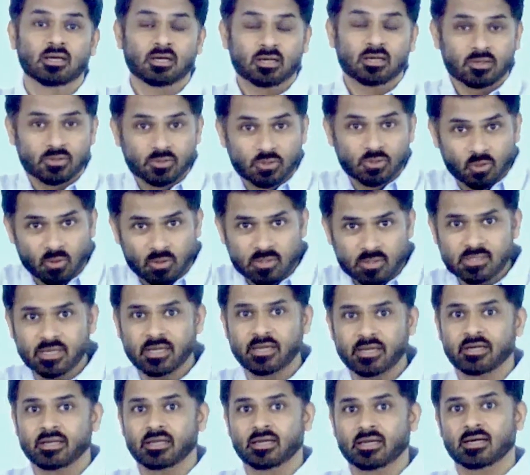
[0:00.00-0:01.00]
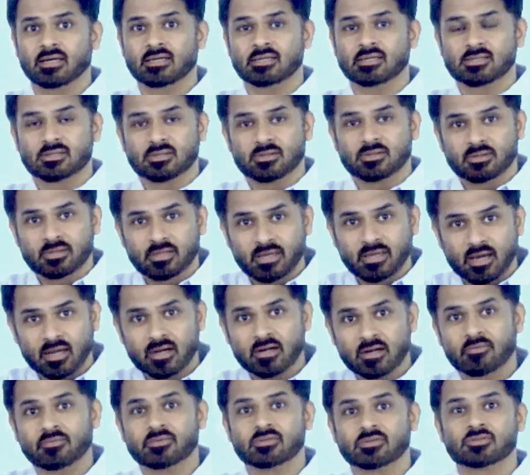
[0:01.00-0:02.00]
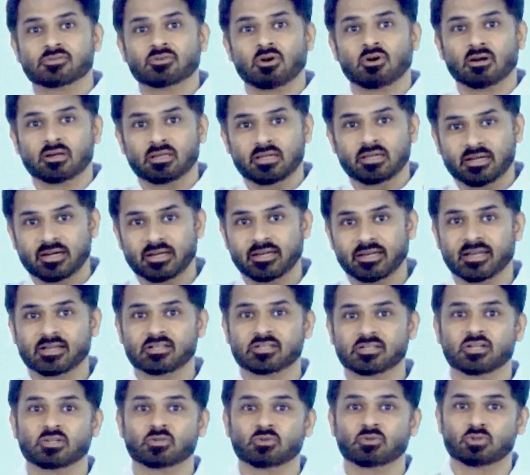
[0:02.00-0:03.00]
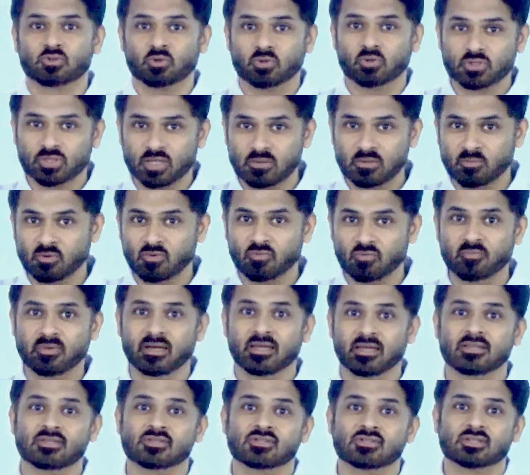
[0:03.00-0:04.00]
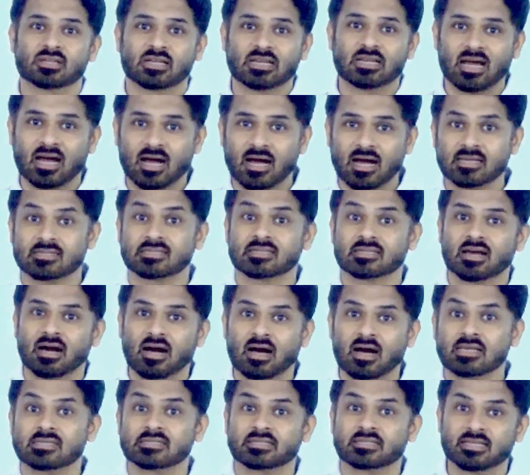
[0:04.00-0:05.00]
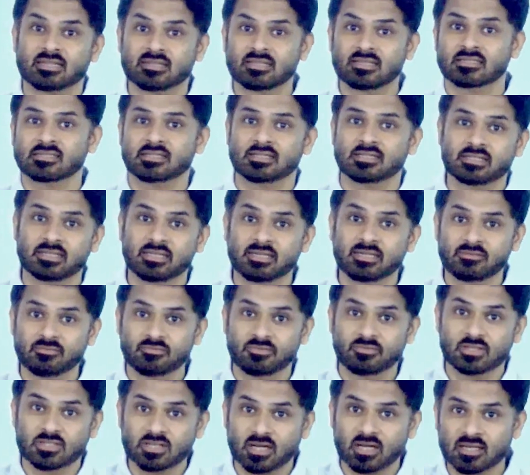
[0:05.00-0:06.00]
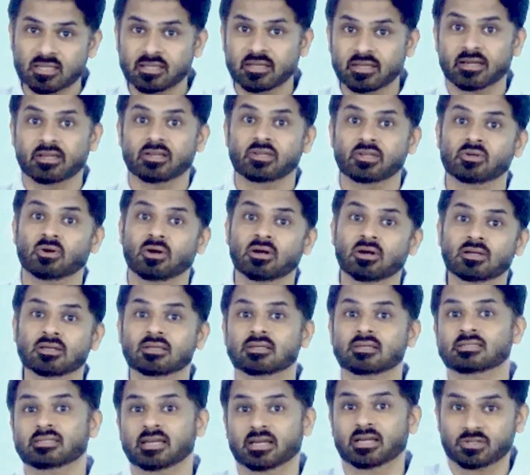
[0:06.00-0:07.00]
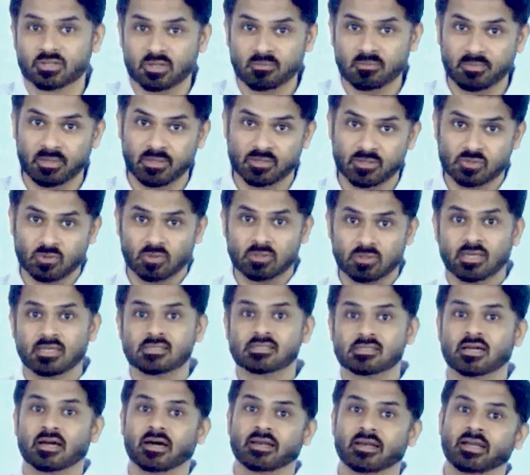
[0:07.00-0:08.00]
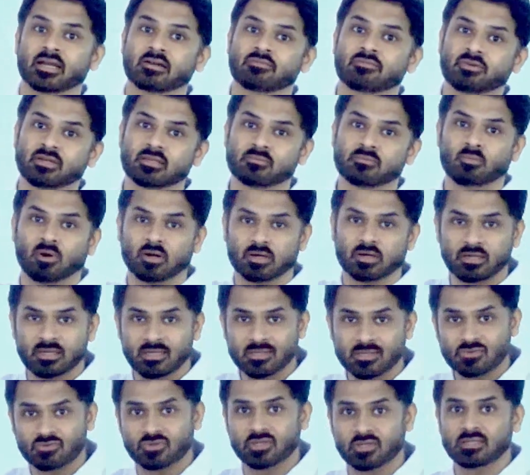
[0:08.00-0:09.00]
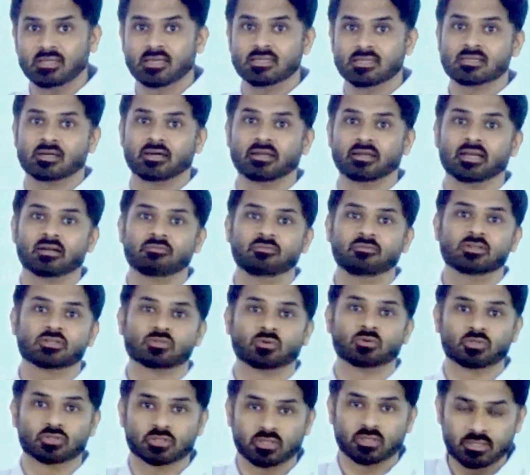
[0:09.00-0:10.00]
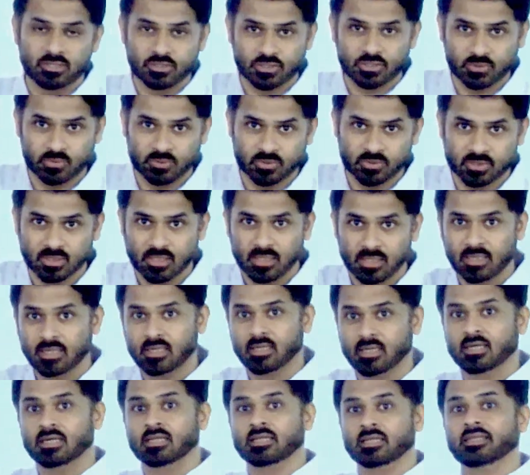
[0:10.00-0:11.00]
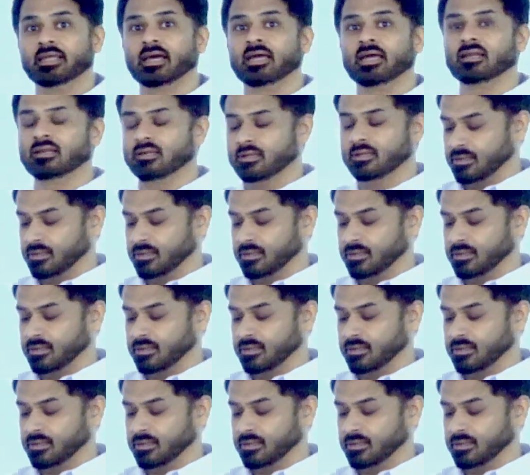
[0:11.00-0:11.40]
Those areas, they are strongly connected to social movements, class, caste, ethnicity, which are there in your section B. So there is a connect with modern history, there is connect with social issues. Then